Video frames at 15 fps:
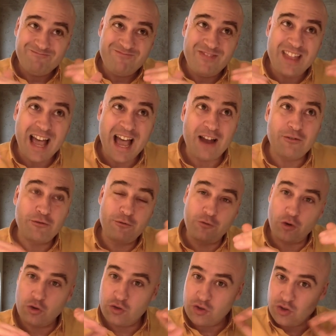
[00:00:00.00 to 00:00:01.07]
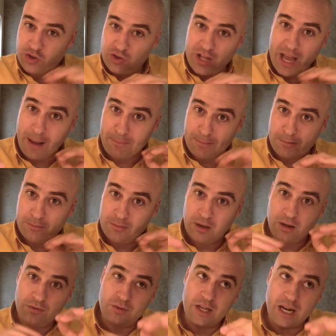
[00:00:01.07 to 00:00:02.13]
that first step
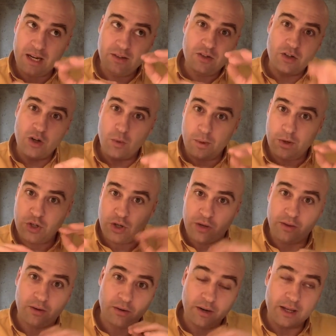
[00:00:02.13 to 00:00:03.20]
of getting to know each other